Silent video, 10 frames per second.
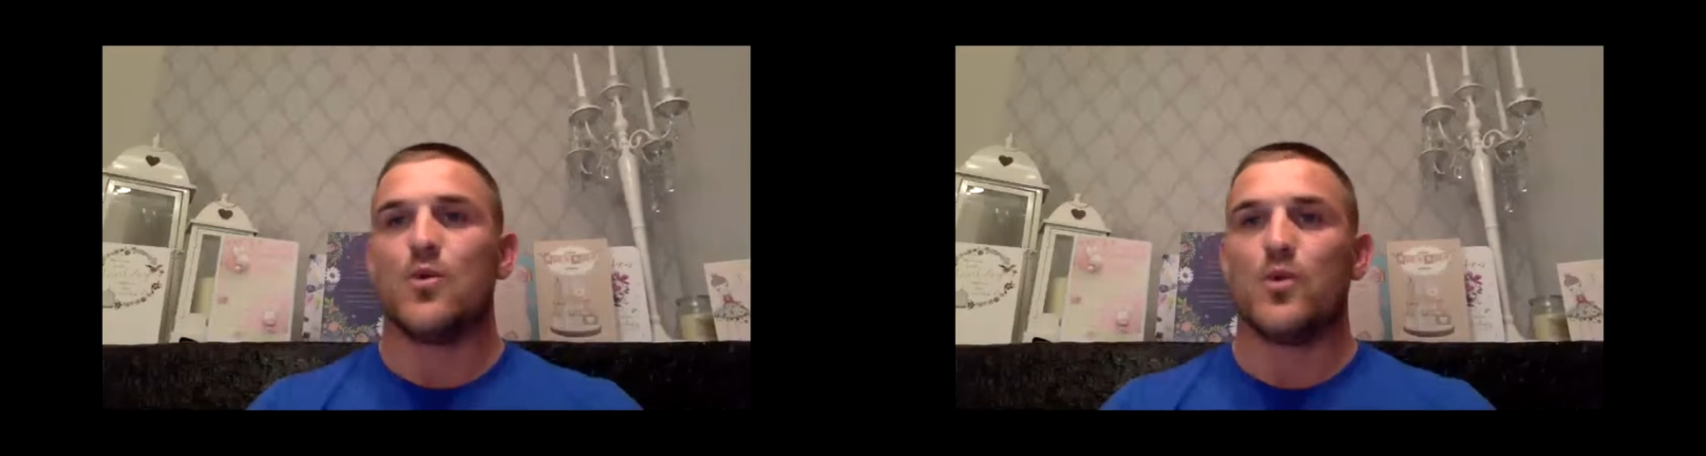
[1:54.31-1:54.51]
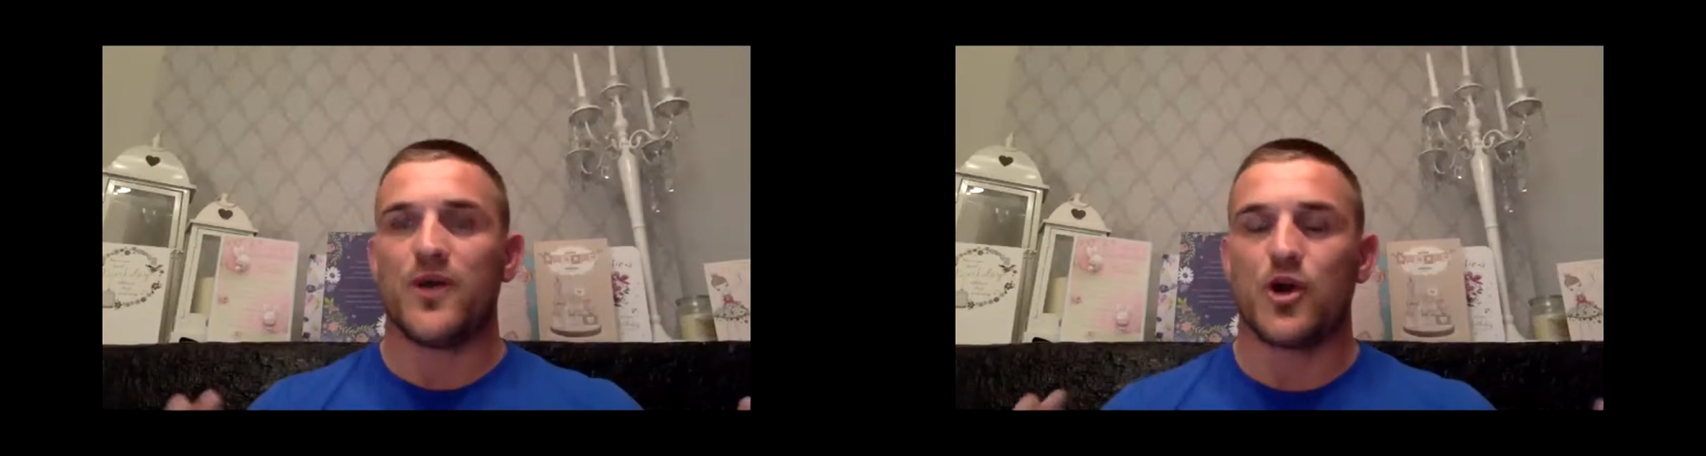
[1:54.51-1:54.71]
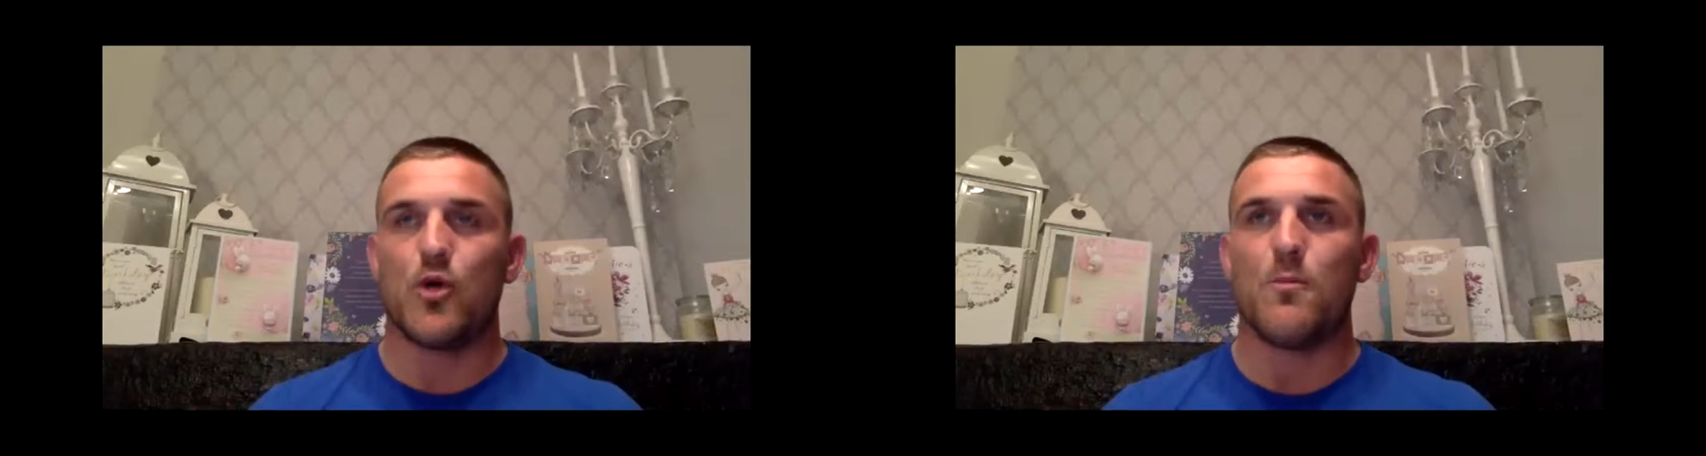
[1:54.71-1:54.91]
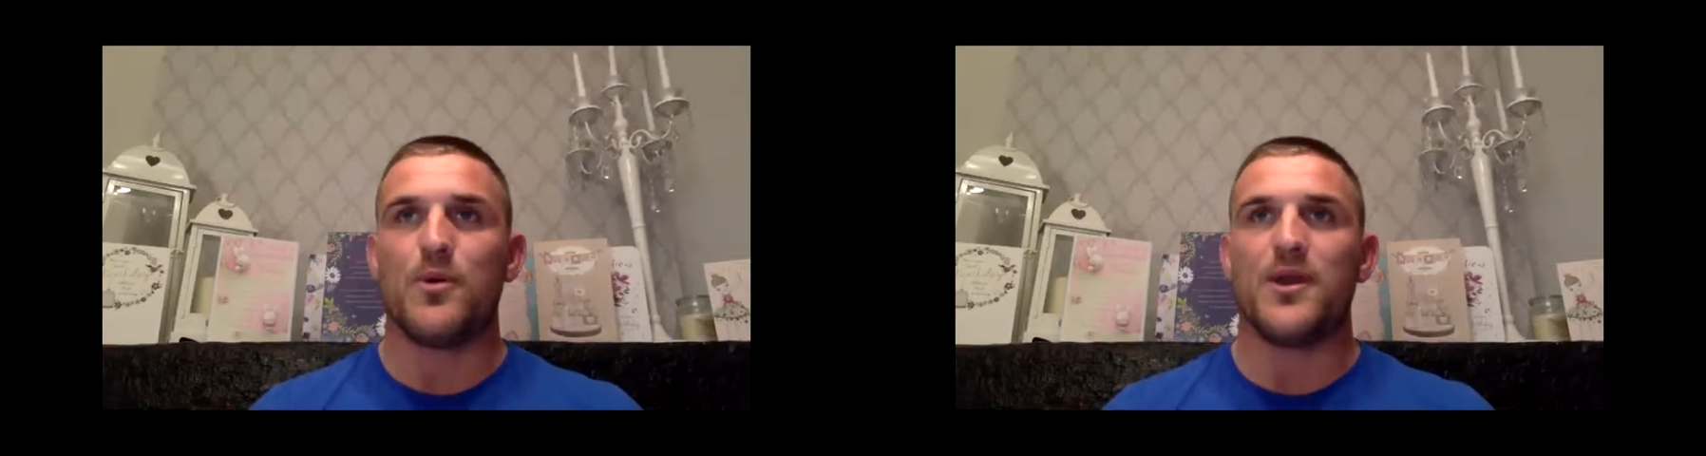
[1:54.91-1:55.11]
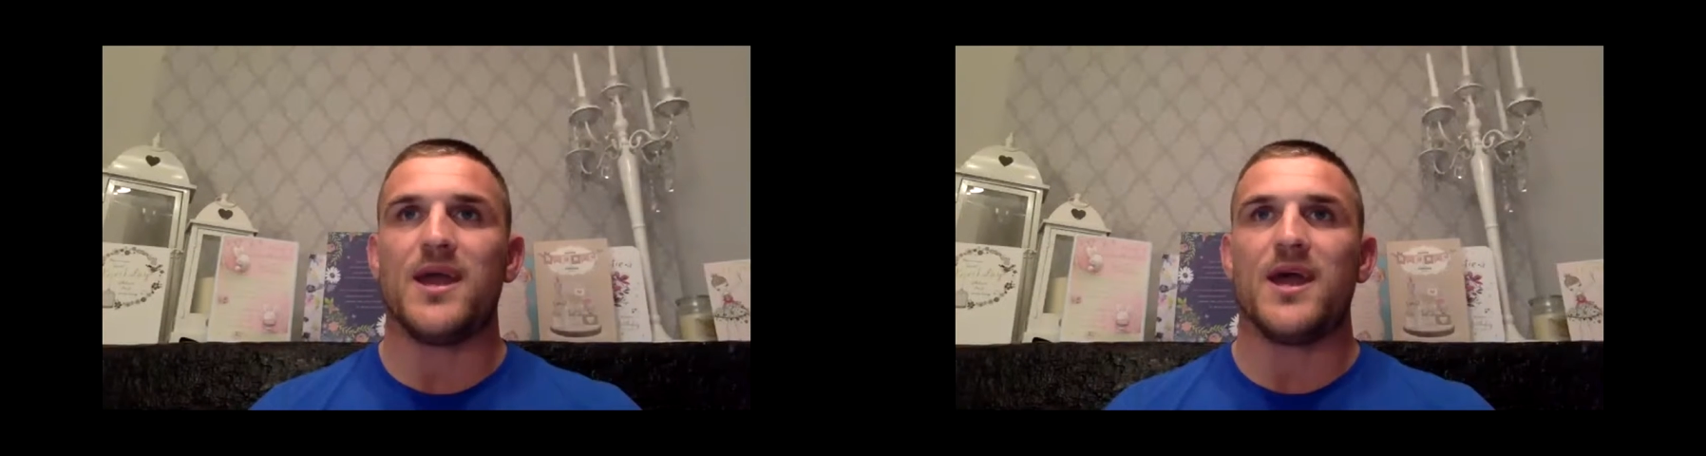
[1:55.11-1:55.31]
with a
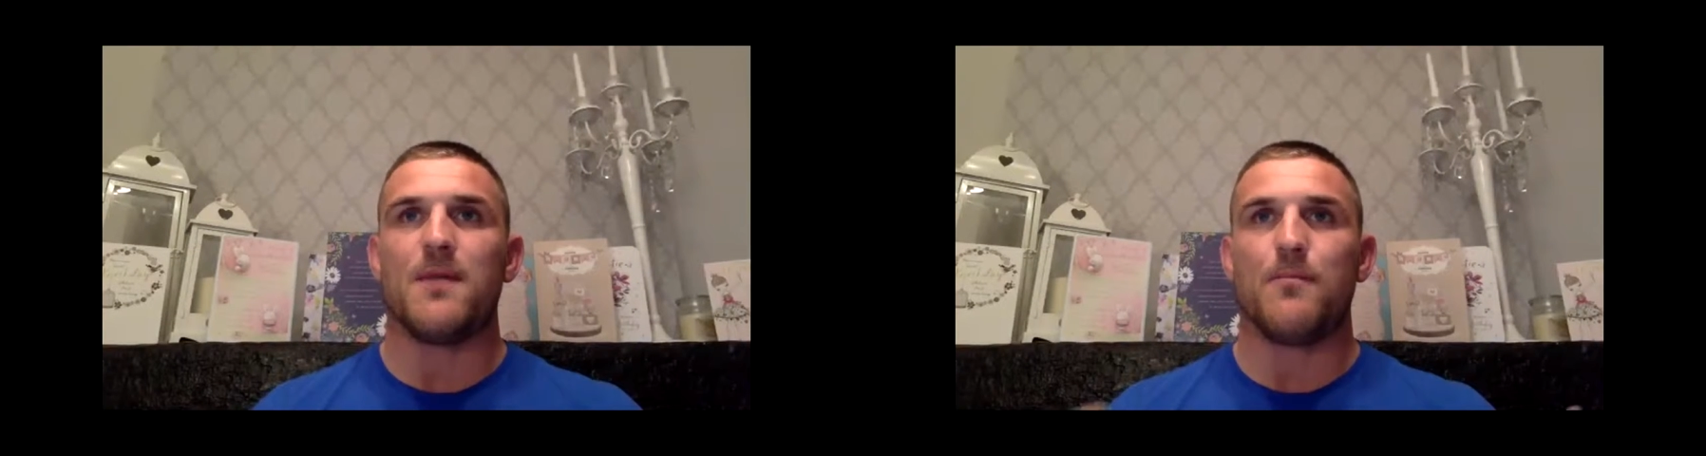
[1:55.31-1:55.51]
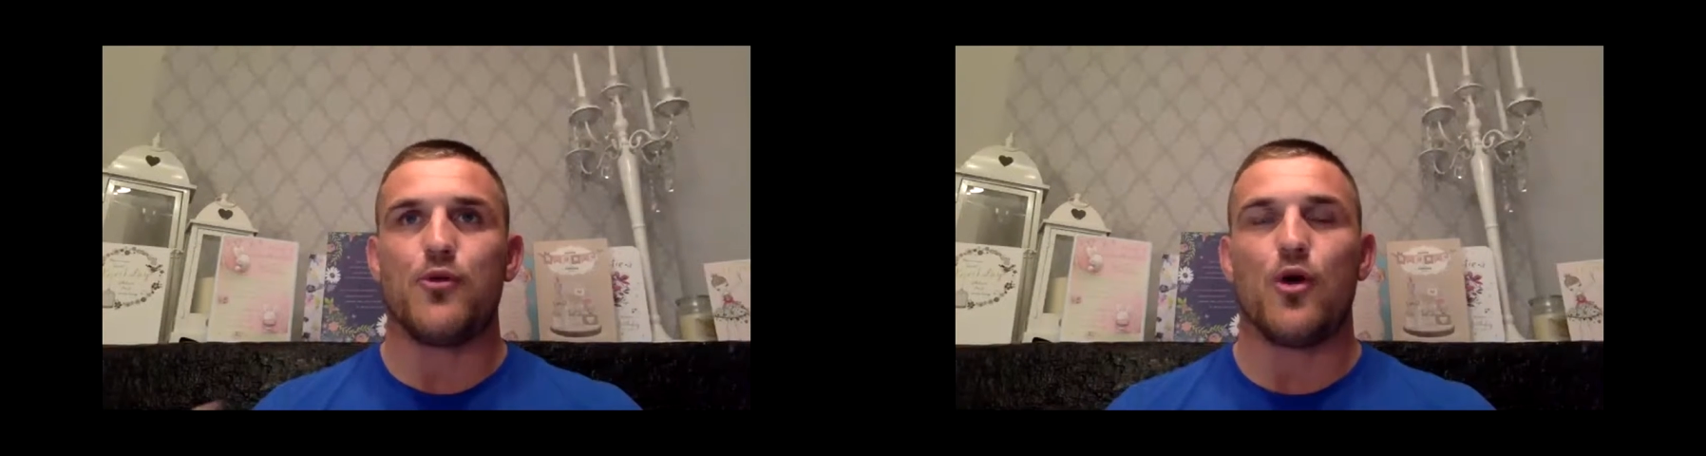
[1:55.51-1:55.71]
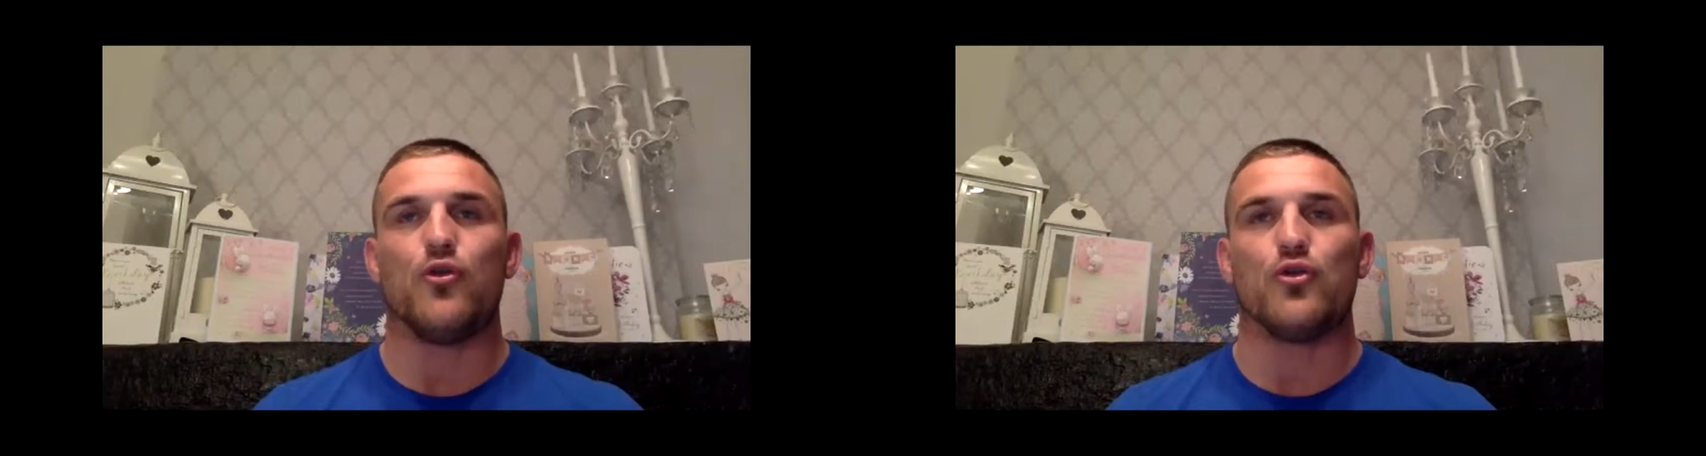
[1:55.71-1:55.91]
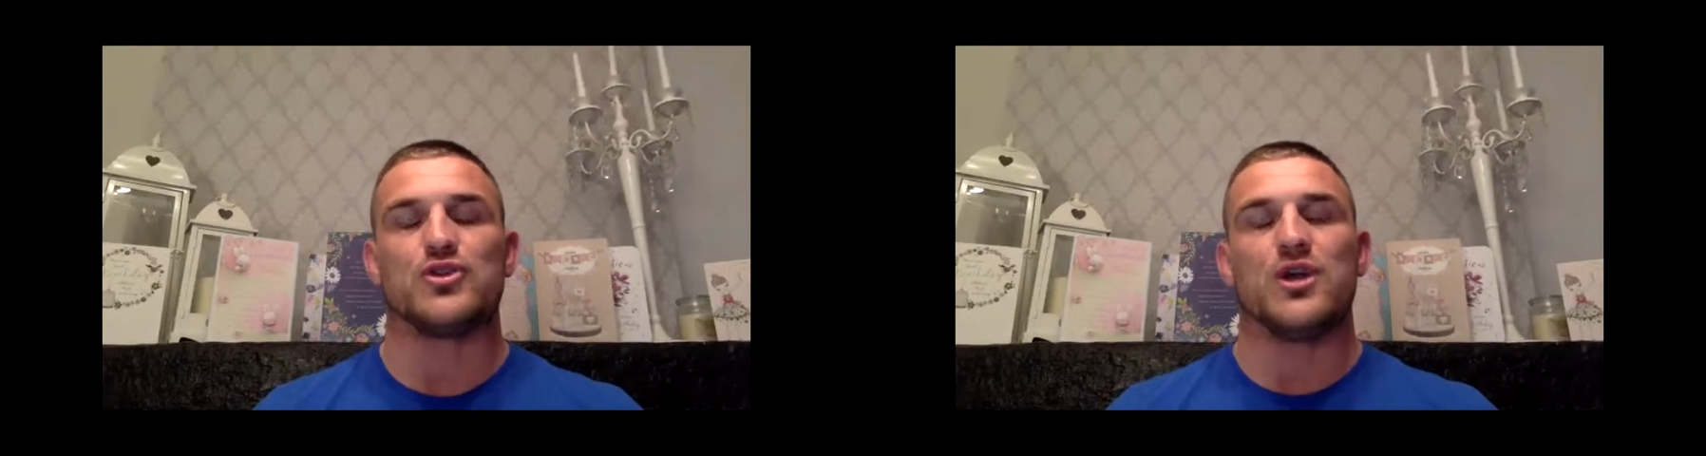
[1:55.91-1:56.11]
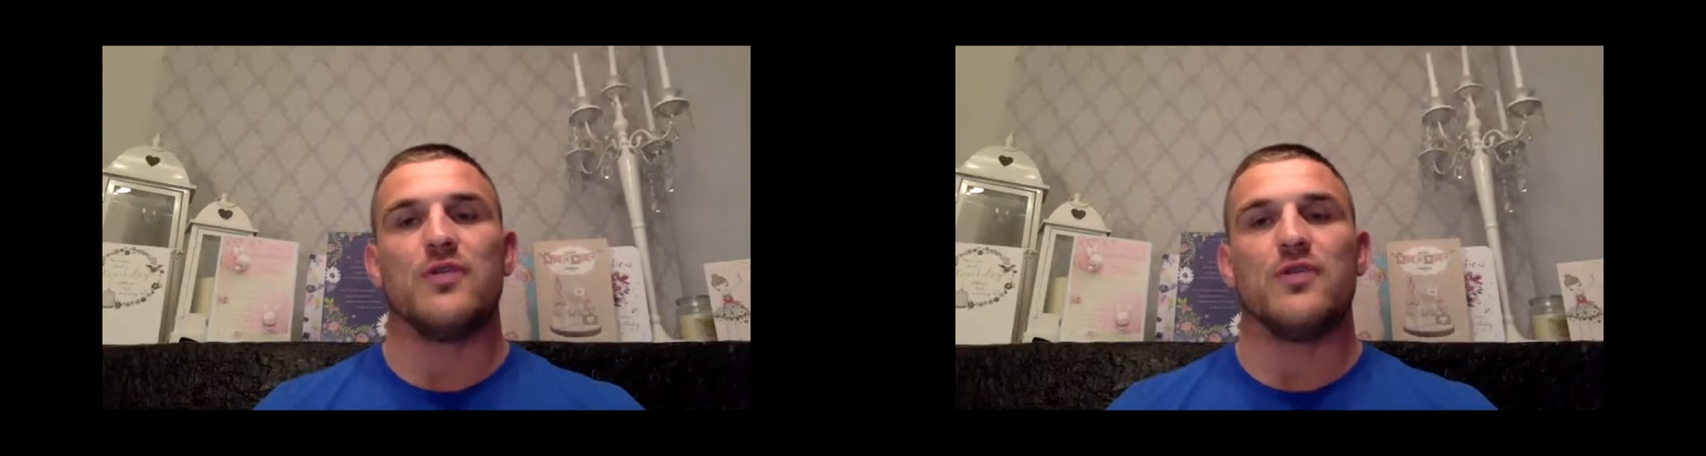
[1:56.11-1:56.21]
company and a product